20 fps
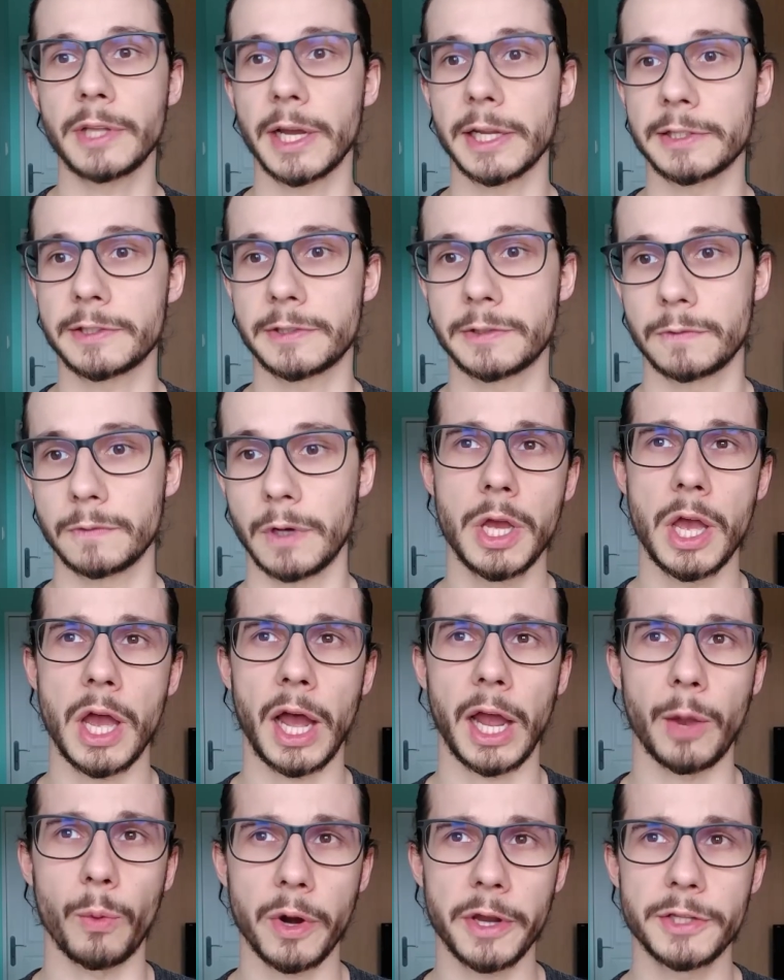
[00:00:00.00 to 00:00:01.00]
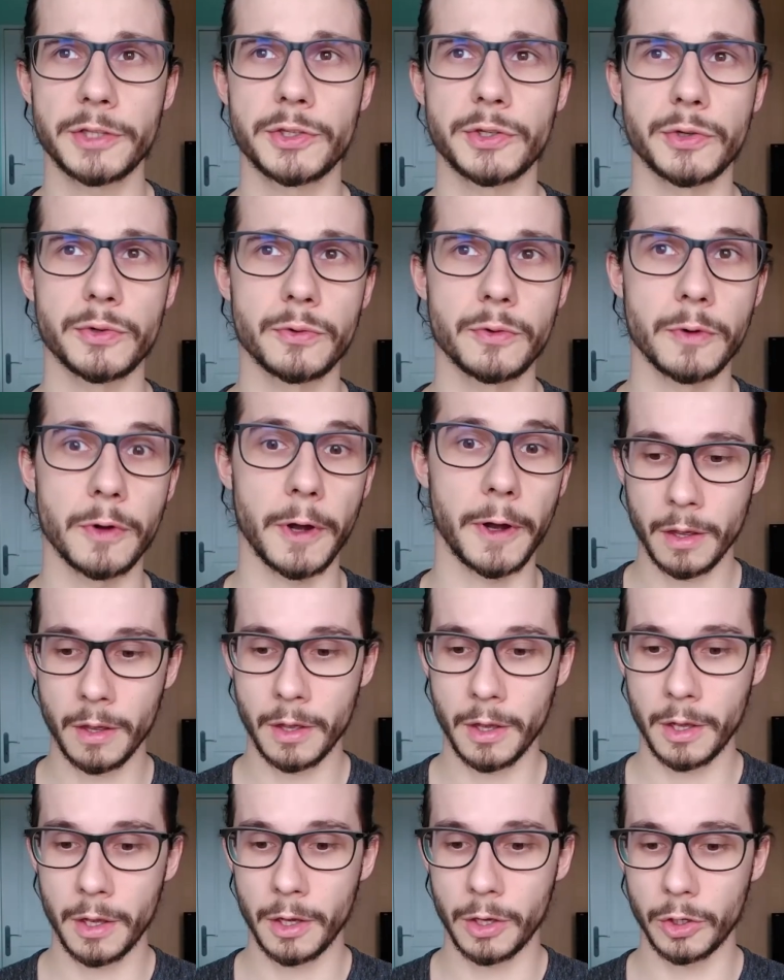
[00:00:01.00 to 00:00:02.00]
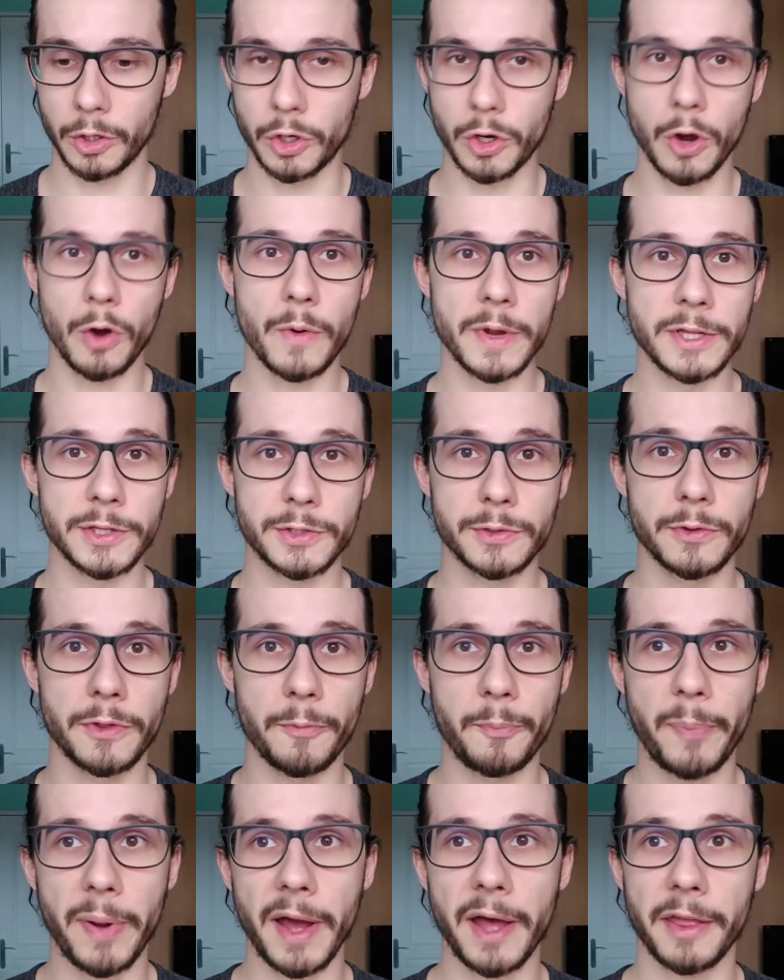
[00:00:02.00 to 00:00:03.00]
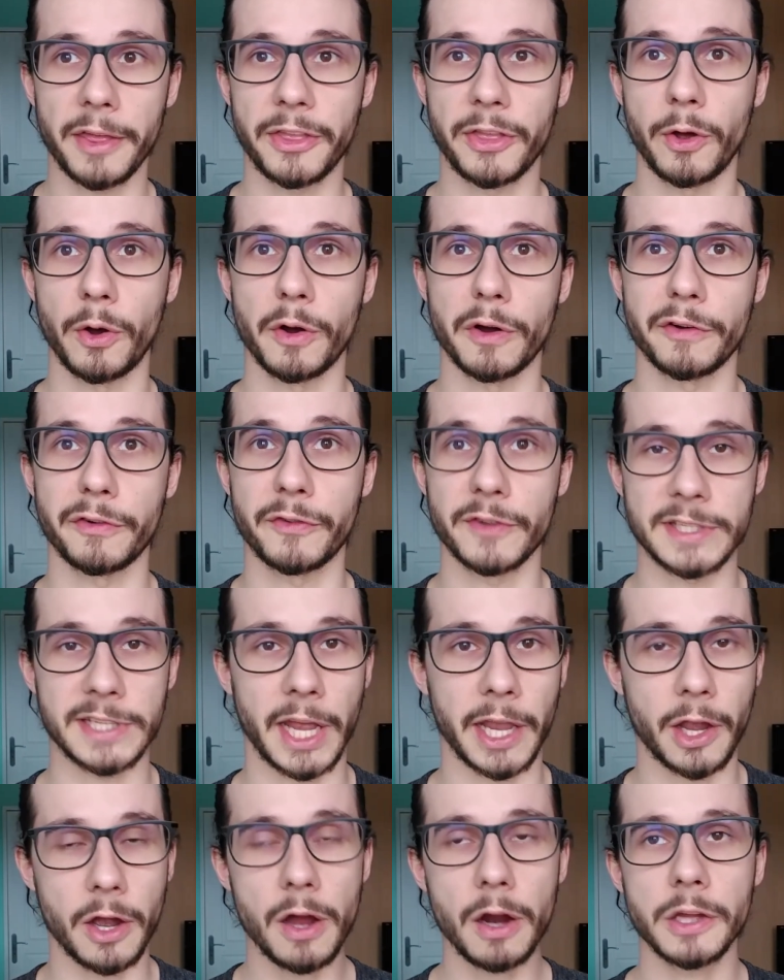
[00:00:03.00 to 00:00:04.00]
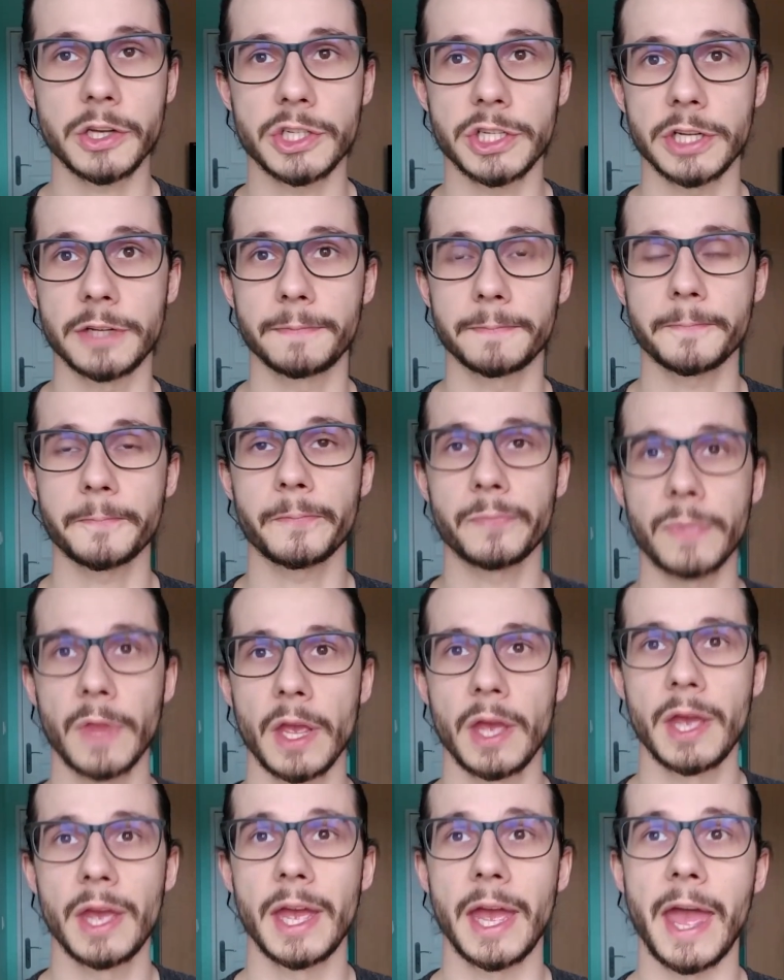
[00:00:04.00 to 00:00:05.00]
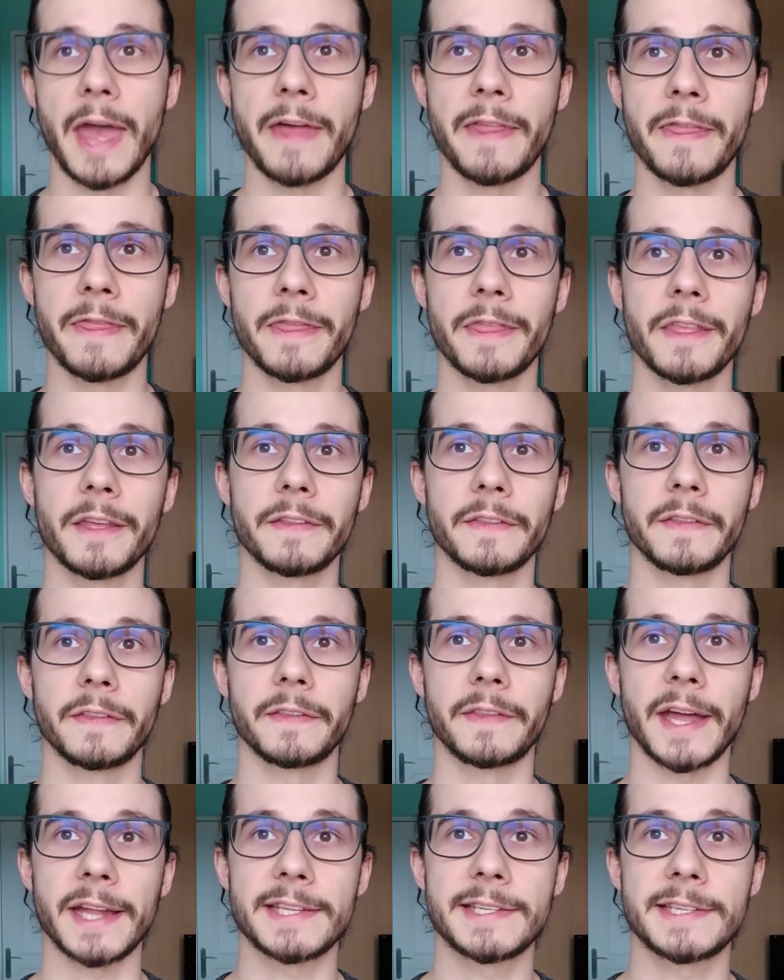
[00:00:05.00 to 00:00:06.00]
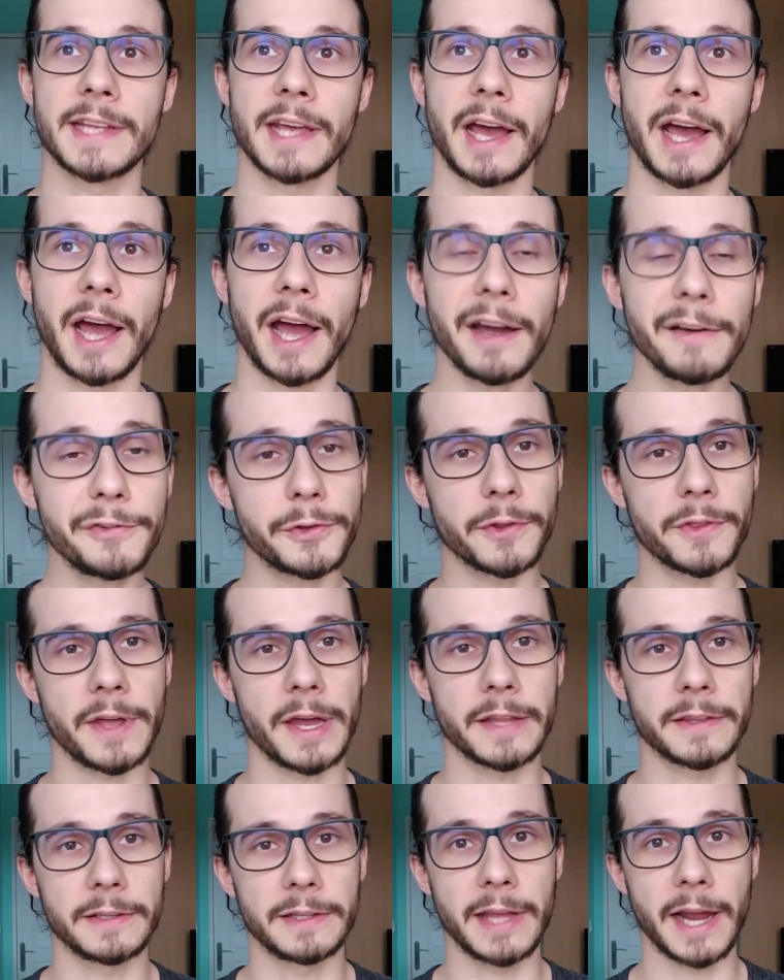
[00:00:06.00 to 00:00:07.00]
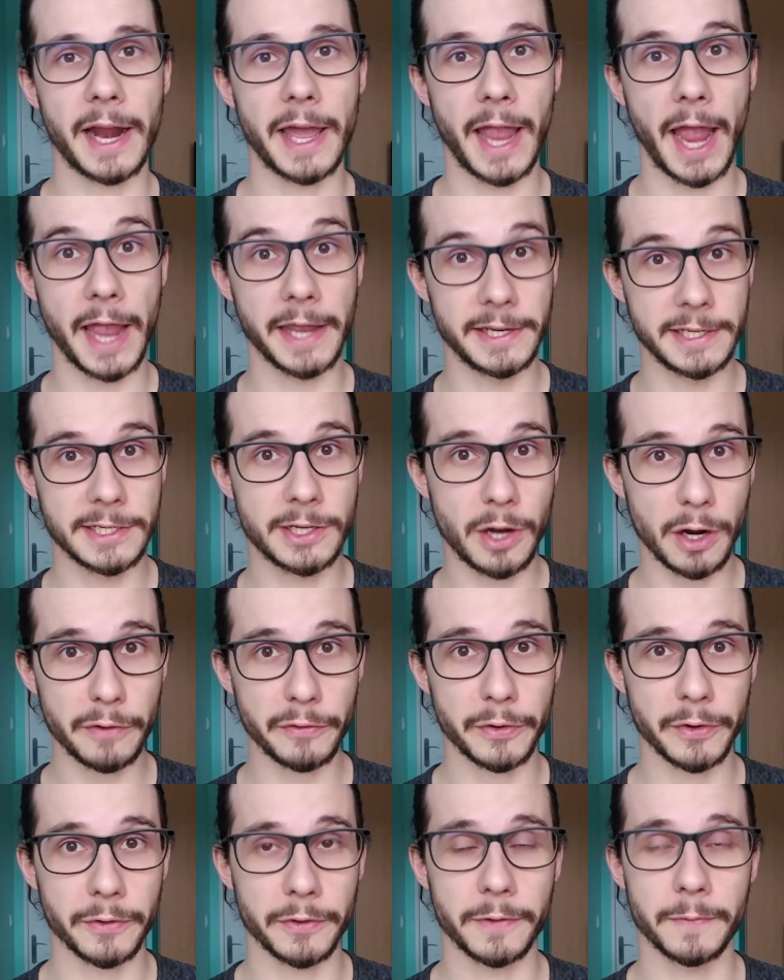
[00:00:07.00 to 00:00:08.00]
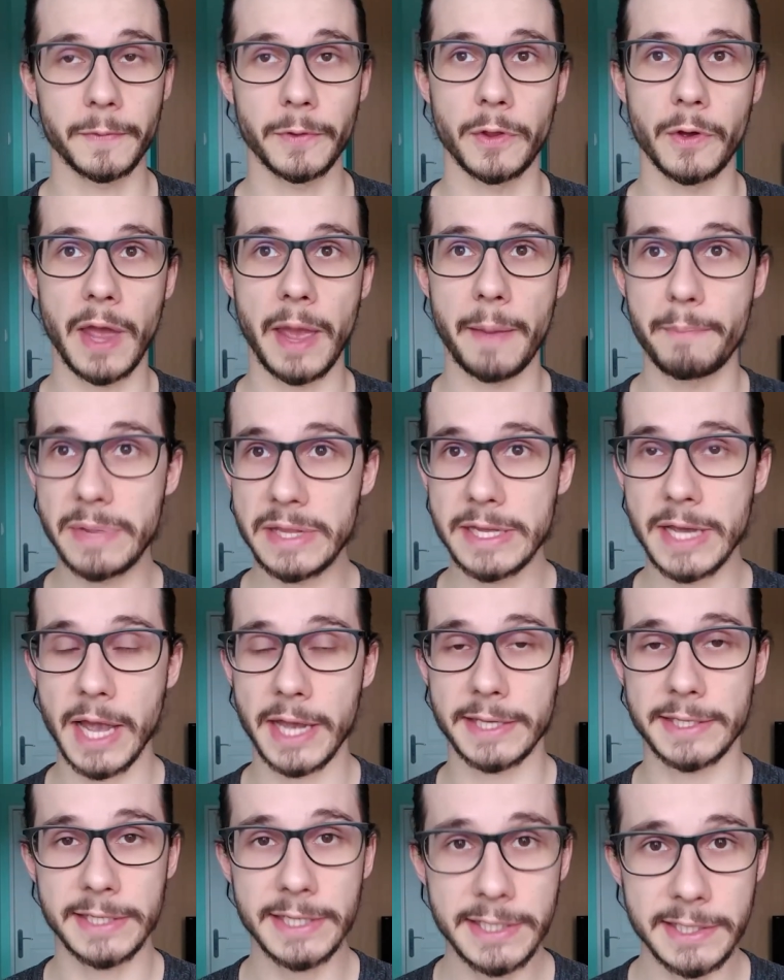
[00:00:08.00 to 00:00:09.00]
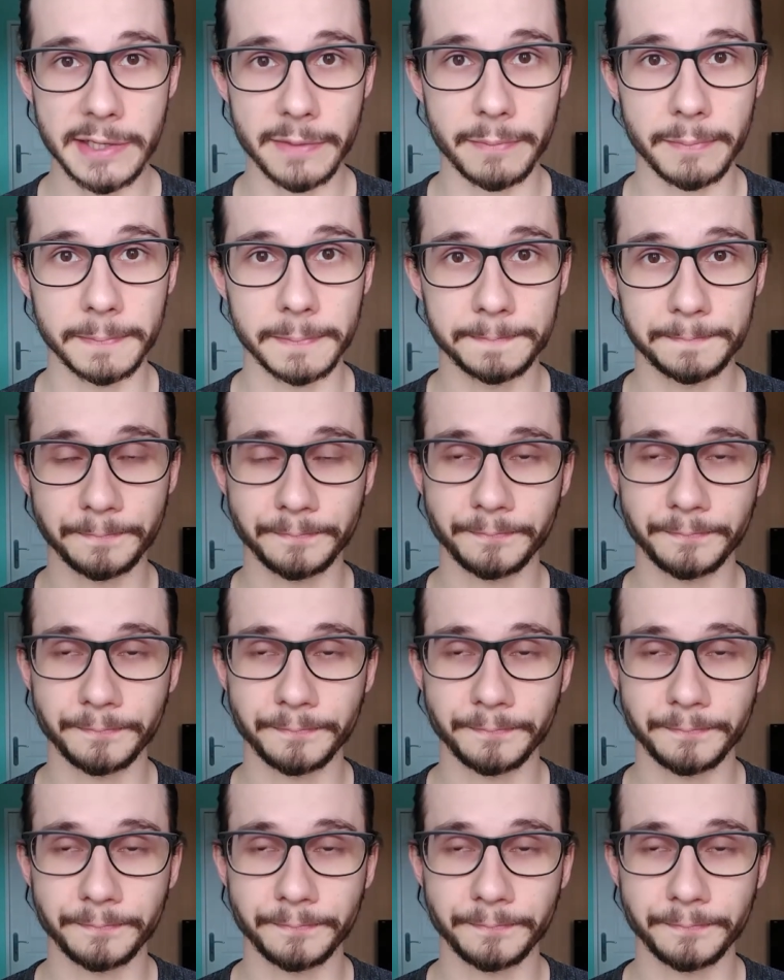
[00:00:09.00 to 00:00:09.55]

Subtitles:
that I wanted to go into the path of psychology, and that's after that I discovered the MBTI system,